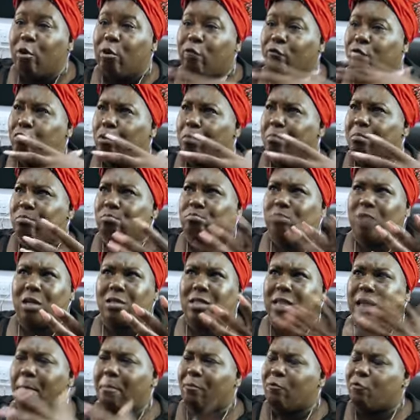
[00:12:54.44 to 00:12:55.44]
from the
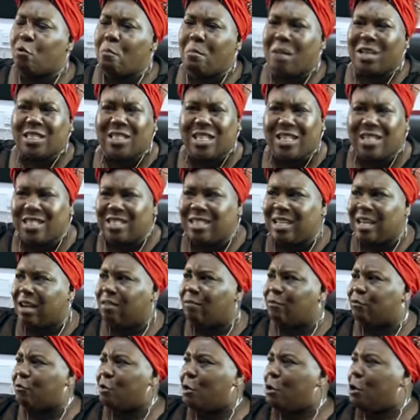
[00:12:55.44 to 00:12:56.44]
day before my
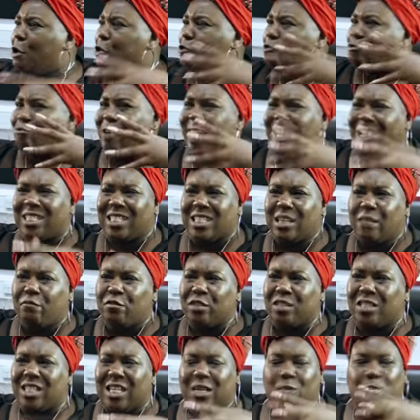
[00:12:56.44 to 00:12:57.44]
16th.
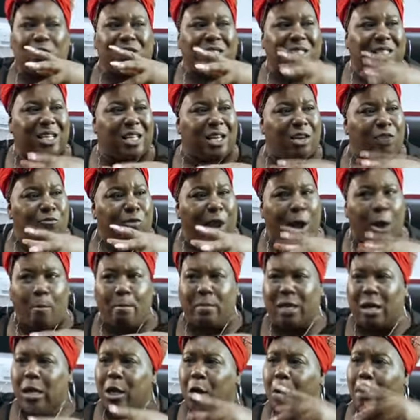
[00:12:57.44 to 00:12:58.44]
Creativity was still around
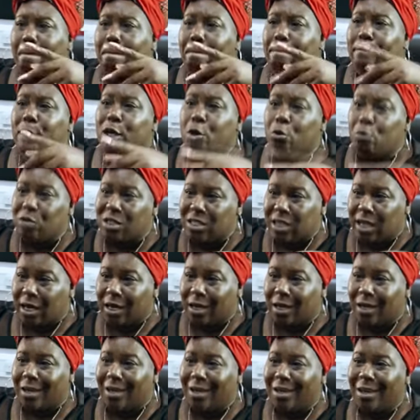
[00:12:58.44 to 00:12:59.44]
me.
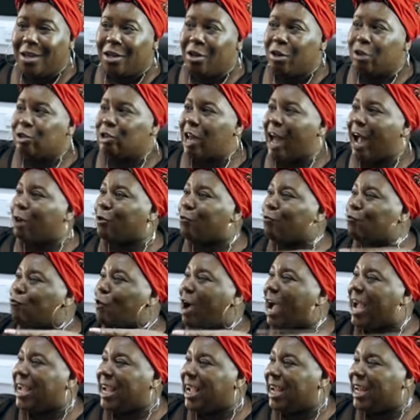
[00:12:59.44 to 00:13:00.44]
Music, like
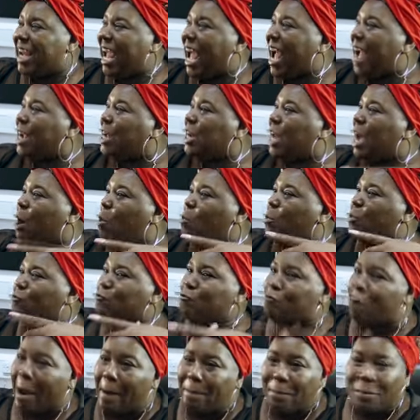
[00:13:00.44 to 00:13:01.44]
writing, hanging out with
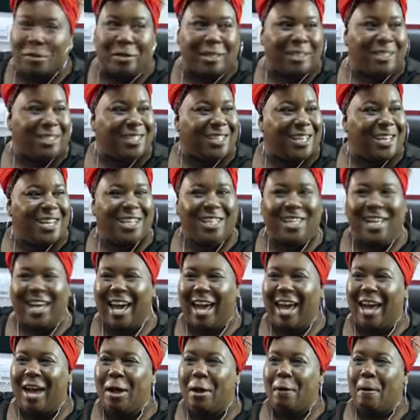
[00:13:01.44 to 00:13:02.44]
rappers,
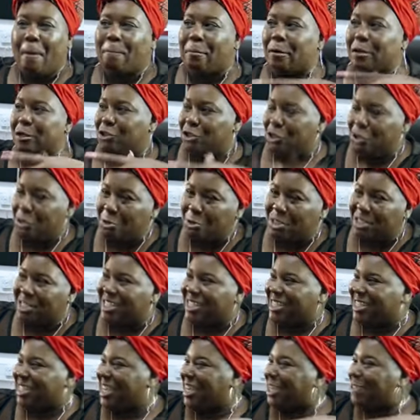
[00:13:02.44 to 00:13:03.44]

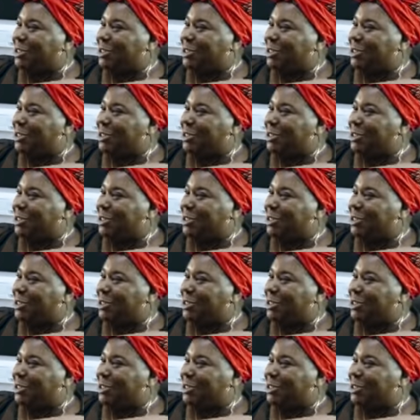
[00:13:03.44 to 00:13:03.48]
producers, in